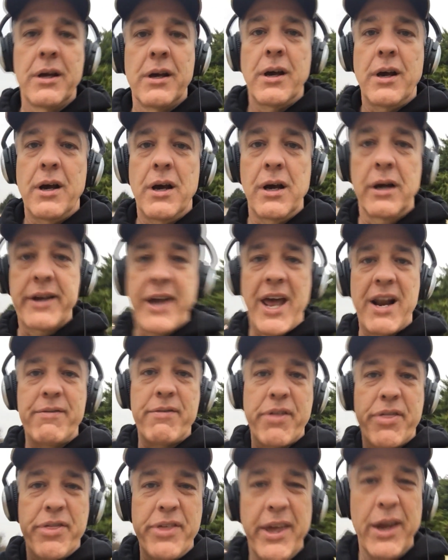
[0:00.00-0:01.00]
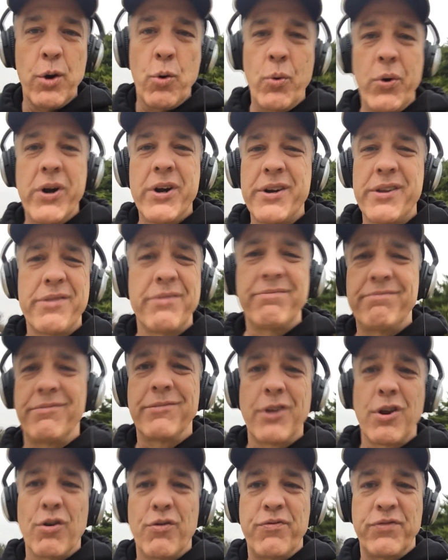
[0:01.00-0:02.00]
kind of a thing, weird
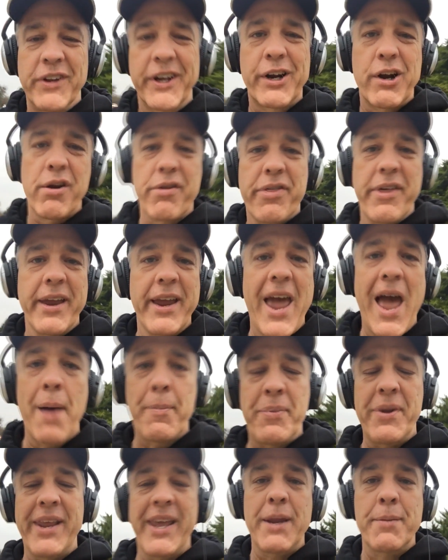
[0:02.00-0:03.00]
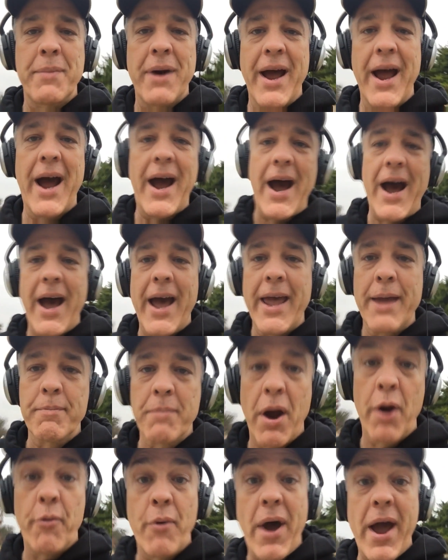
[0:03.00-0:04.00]
little flicker thing happening in my eye,
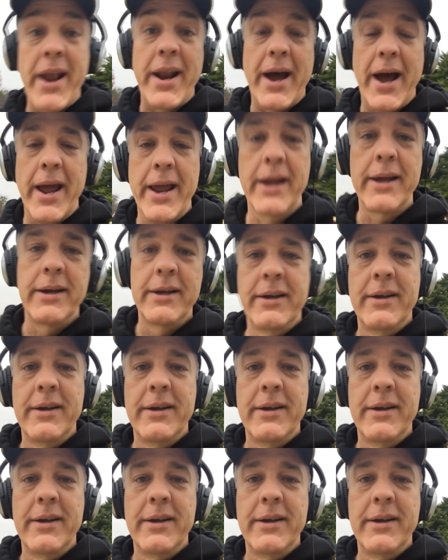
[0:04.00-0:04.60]
my right eye,